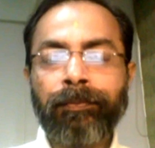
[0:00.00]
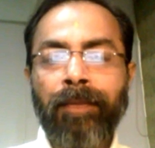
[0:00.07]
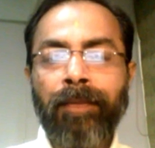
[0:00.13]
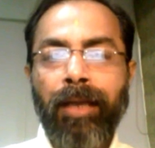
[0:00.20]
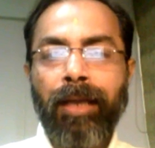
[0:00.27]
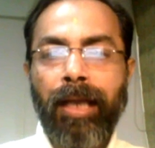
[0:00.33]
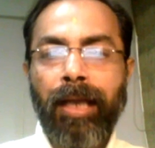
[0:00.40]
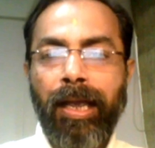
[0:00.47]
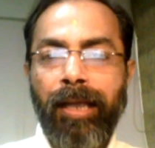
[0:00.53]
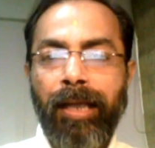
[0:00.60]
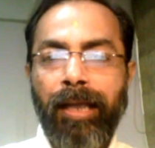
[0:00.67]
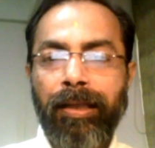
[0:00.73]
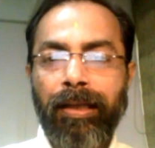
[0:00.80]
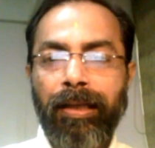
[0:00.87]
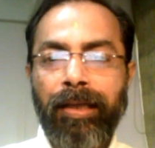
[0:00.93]

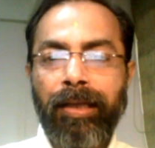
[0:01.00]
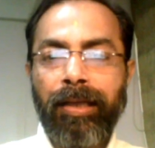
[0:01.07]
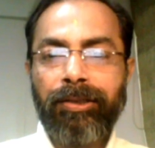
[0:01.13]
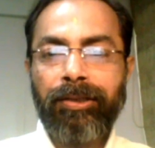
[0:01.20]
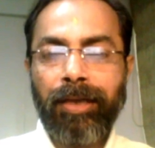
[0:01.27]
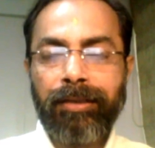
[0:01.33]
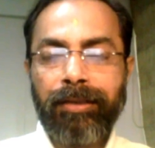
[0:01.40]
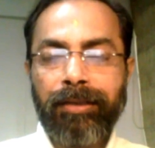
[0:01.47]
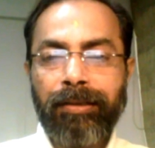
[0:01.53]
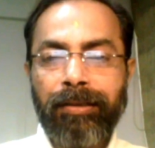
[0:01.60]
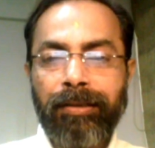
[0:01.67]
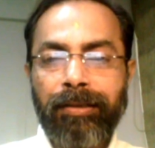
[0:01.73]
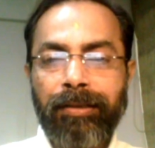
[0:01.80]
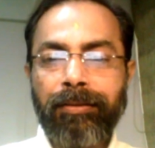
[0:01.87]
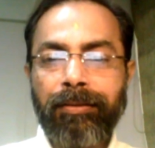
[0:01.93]
and then I started
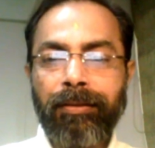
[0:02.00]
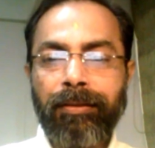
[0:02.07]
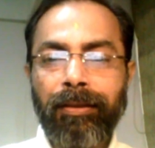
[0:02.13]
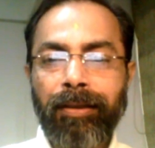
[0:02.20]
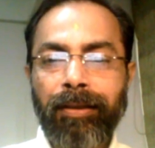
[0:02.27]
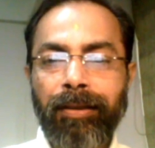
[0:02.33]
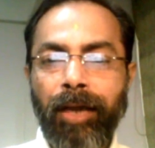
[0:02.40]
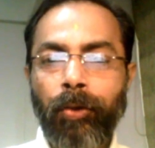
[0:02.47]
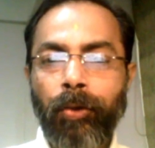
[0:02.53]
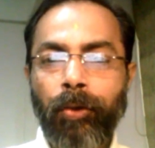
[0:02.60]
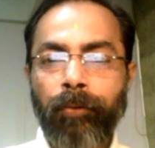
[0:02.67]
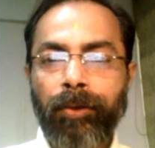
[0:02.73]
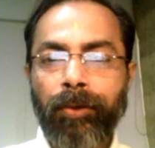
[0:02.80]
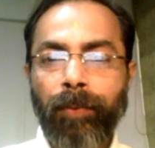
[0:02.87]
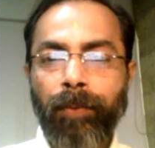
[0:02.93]
dialogue
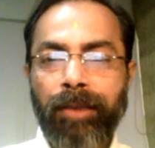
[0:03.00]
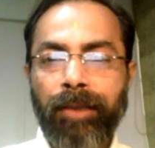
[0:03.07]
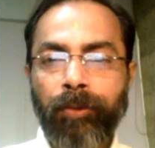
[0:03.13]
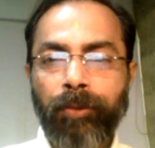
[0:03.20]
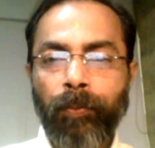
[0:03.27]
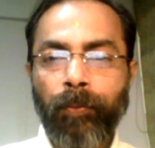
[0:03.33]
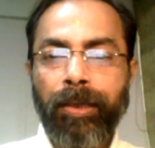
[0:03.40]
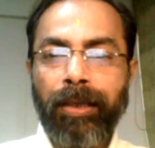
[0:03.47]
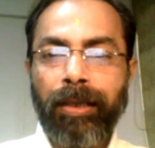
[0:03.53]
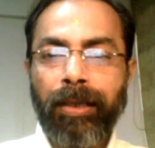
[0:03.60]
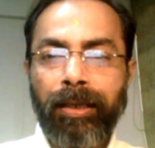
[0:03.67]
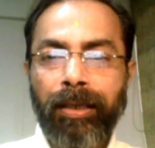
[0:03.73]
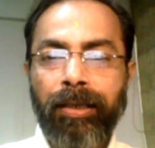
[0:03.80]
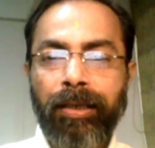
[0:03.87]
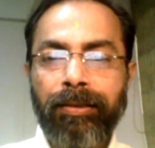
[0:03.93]
with some of my
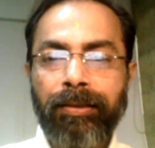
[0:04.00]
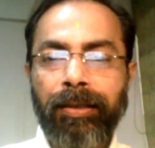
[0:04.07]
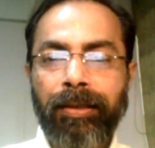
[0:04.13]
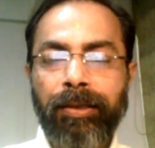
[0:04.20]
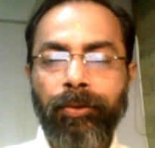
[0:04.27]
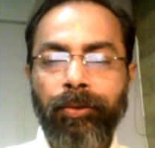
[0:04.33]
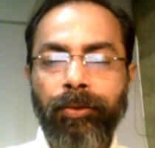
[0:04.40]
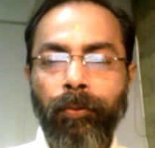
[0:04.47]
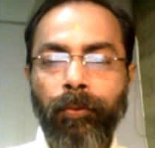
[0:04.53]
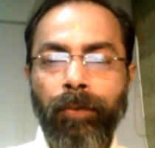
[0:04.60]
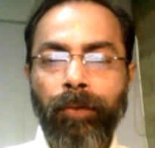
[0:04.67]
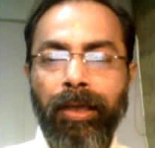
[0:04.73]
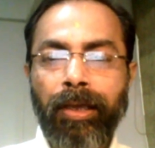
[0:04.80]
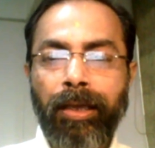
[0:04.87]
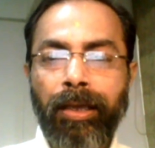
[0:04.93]
colleagues that we
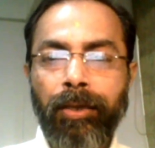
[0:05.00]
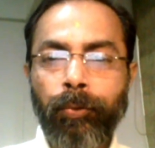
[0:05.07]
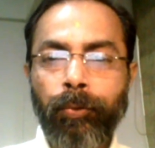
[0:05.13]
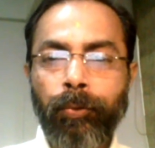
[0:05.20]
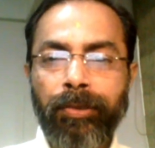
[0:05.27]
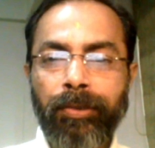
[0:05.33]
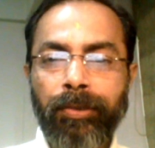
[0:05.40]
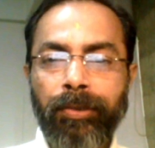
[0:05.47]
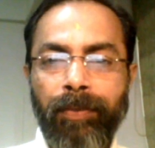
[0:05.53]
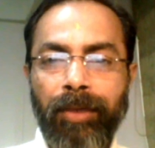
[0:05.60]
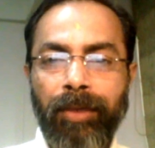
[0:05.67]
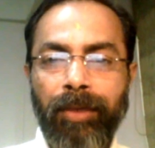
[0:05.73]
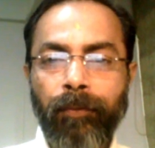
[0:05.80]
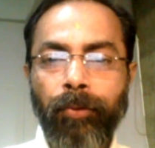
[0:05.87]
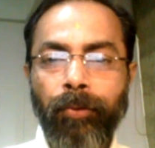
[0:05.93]
can do the same
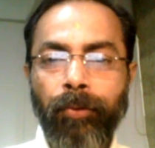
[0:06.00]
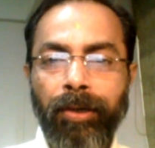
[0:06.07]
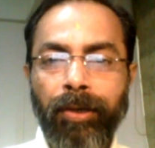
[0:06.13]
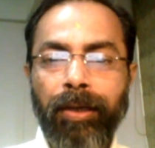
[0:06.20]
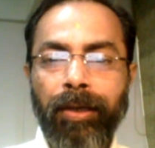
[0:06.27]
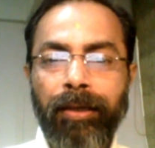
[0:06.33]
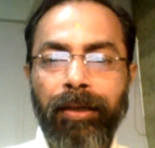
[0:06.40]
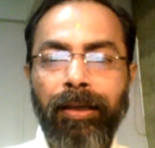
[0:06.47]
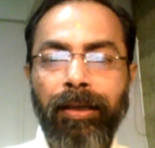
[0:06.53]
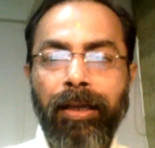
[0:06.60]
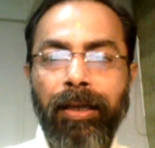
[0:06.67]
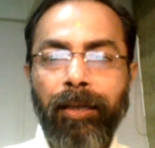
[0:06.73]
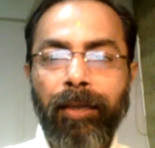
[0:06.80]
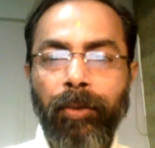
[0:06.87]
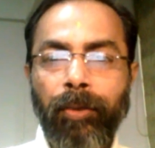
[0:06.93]
thing for India
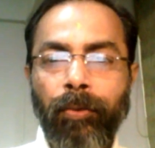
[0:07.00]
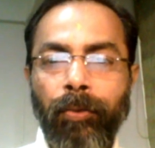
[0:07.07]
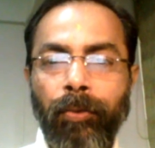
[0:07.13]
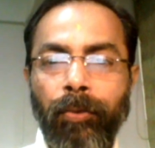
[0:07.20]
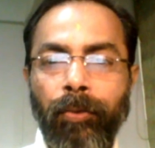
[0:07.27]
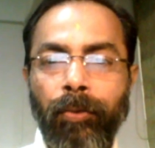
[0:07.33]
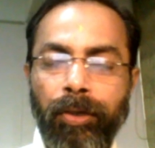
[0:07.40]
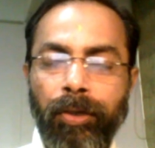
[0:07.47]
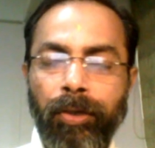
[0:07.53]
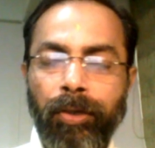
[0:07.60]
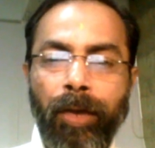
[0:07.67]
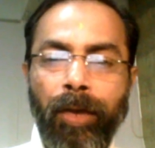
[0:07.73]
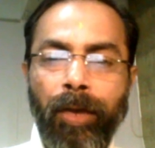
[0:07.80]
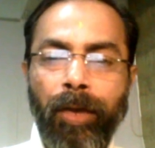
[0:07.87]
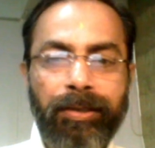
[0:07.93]
because
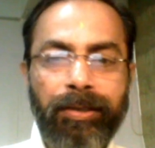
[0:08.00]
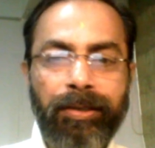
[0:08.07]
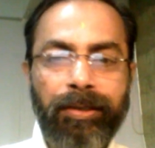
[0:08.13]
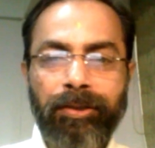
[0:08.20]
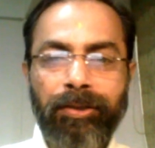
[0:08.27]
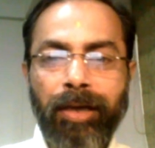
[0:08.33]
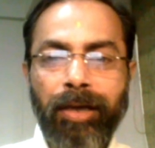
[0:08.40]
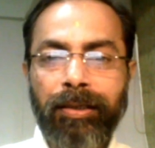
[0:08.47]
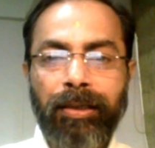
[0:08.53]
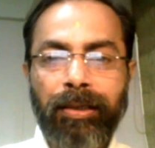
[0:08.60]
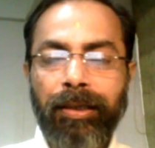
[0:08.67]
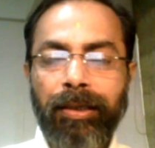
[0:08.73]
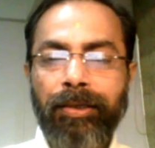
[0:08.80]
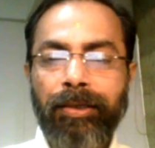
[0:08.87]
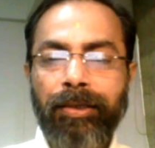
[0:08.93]
worldwide is just starting
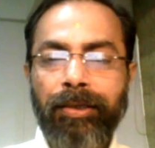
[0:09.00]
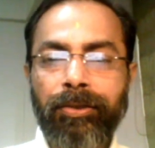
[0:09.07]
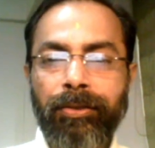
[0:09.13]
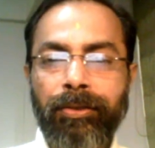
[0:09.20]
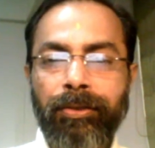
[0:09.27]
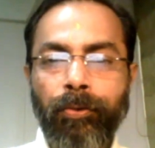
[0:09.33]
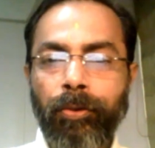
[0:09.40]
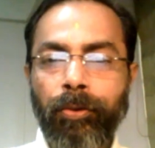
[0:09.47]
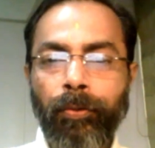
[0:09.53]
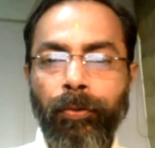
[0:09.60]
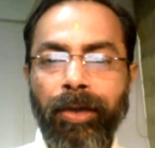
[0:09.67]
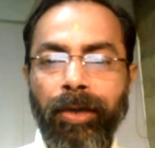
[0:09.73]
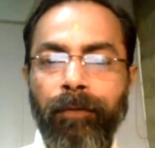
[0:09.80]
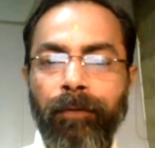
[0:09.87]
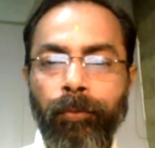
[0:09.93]
and it's going to have a
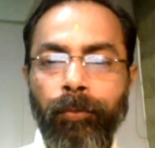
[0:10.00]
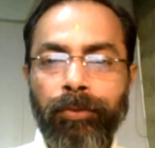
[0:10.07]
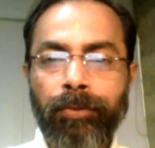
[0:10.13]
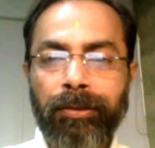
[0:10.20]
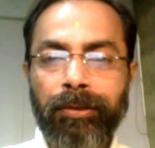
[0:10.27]
great future.